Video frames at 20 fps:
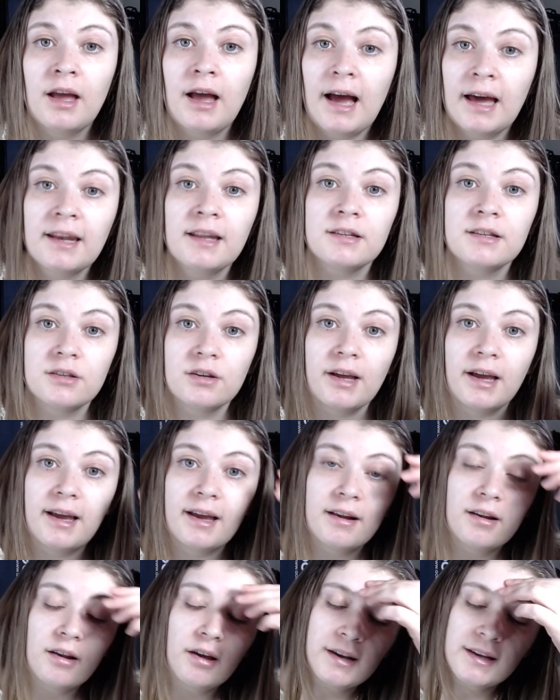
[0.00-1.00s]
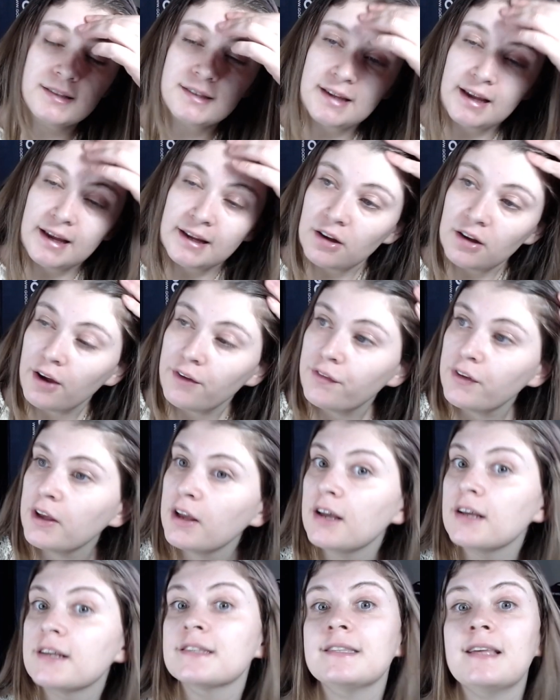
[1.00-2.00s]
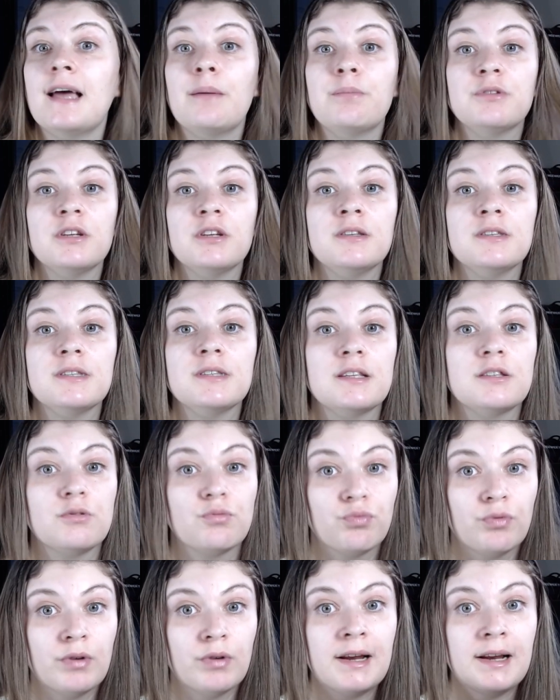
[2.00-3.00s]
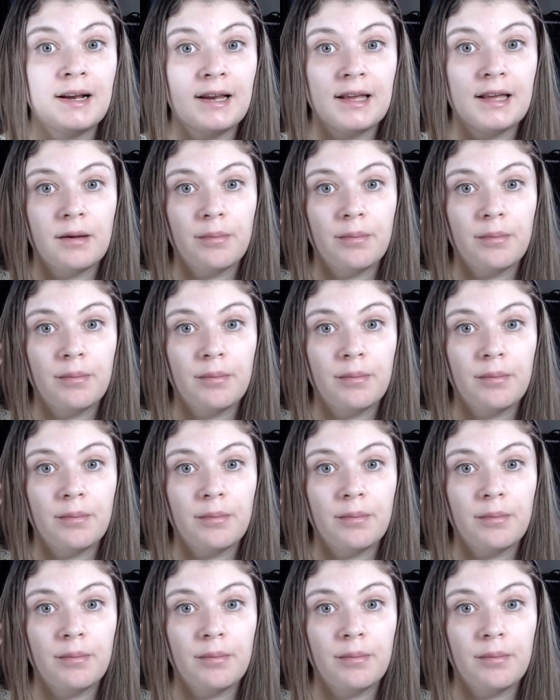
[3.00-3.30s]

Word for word: And that's okay. Like I said, I think acceptance is a really